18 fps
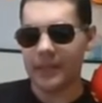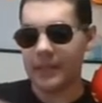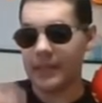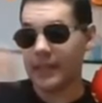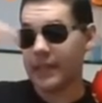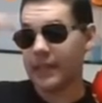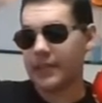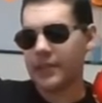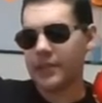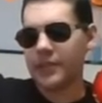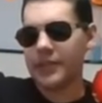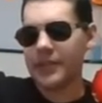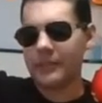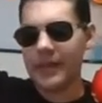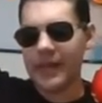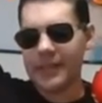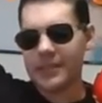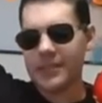The during the
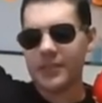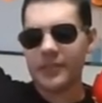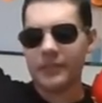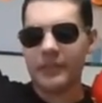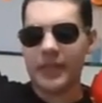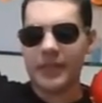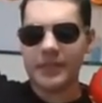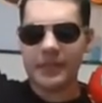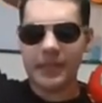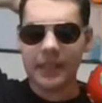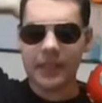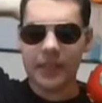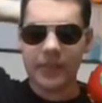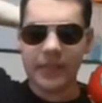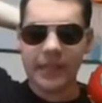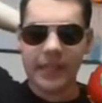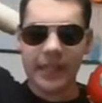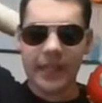past two months like
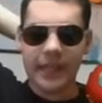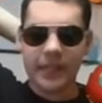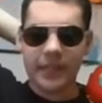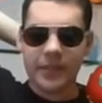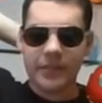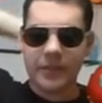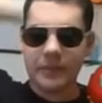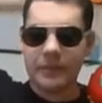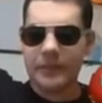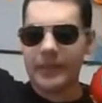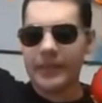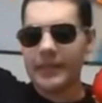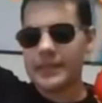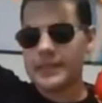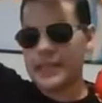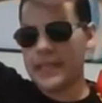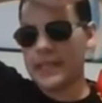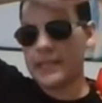going to that curry
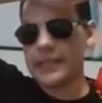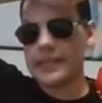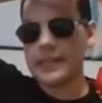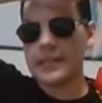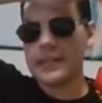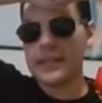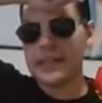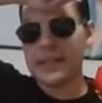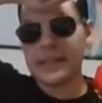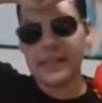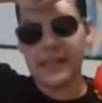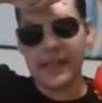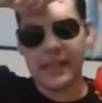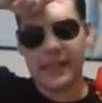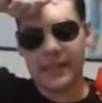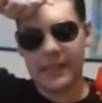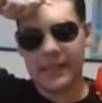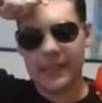place i didn't think
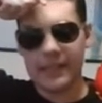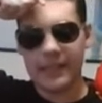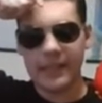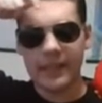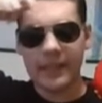that like